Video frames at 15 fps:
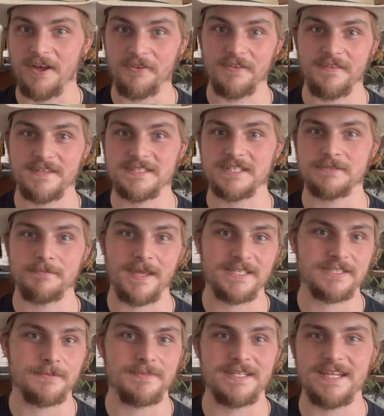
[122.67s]
that this is meant
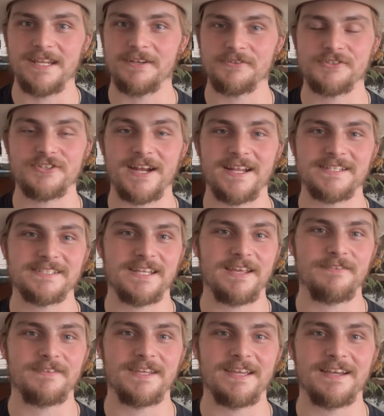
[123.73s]
to be
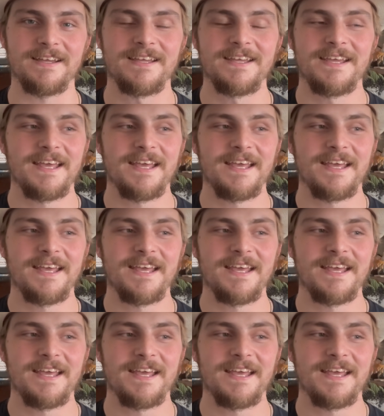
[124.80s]
Inostrancevia.